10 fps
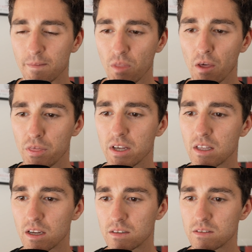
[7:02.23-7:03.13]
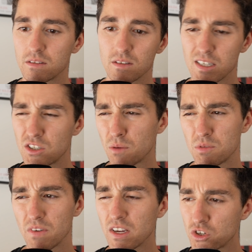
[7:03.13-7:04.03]
I think that in terms
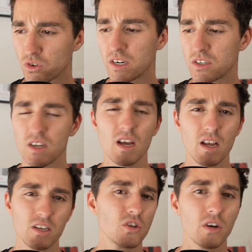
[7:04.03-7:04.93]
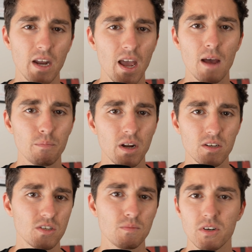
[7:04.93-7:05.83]
of injuries, it's not going to hamper
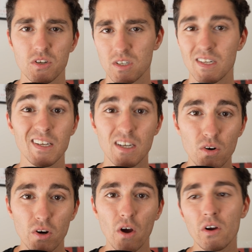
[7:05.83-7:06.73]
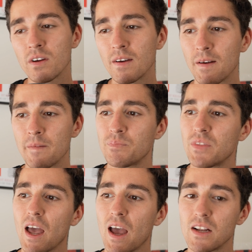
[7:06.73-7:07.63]
us as much as it did a year ago.
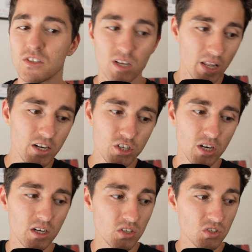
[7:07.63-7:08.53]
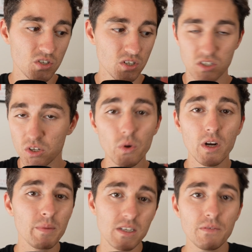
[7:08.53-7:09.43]
And selection is still going to
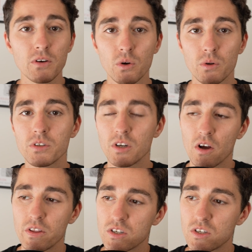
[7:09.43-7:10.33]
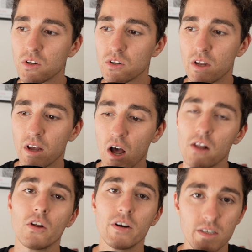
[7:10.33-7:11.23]
be difficult. There's still a
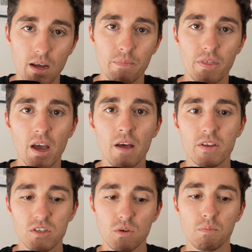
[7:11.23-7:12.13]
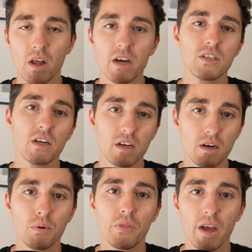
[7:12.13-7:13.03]
lot of depth there. There's still players that are going to
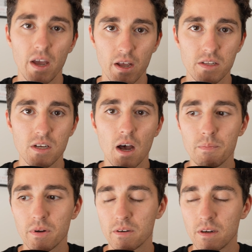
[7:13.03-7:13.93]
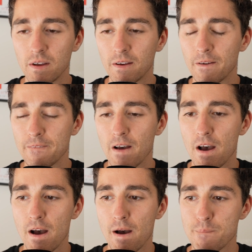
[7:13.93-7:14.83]
put their hands up. And
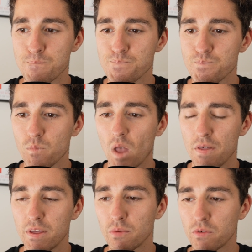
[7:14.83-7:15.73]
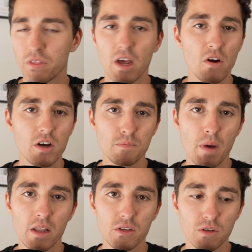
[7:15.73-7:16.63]
I think we've got that nice
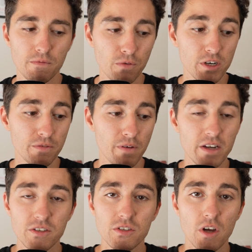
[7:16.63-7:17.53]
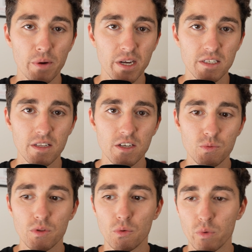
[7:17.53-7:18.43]
balance of fresh faces going into this
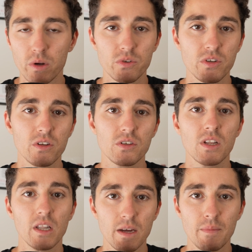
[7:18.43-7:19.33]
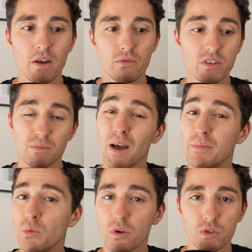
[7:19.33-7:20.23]
with the Wilsons, the Liam Henrys, and maybe
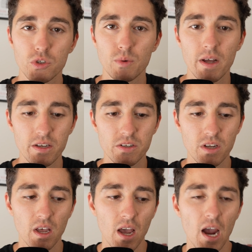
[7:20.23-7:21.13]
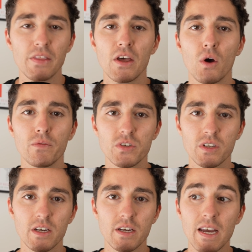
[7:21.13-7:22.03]
1 or 2 others. And then
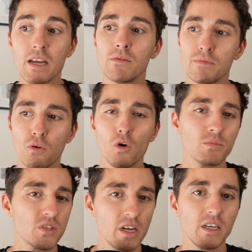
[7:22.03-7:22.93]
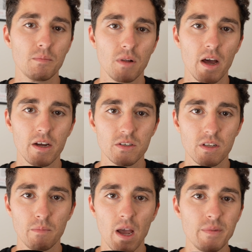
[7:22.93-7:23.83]
obviously informed senior players that
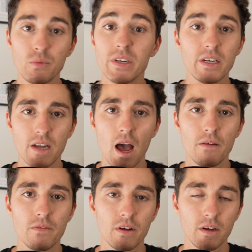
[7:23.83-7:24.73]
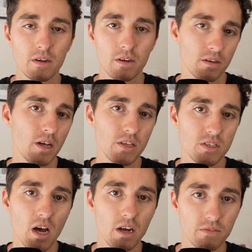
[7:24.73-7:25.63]
maybe we didn't have at the
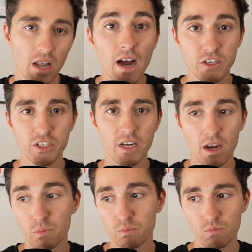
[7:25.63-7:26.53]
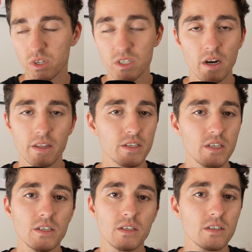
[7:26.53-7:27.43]
start of last year. And we started that
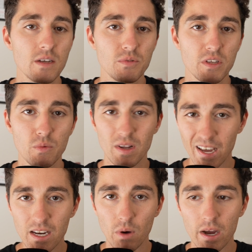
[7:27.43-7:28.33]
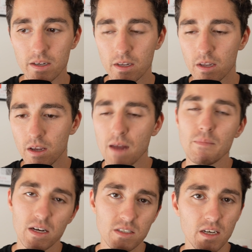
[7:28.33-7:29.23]
season exceptionally well anyway. And
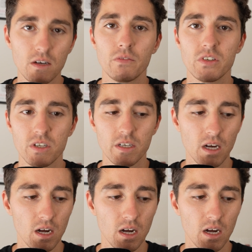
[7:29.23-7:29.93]
Max King, obviously.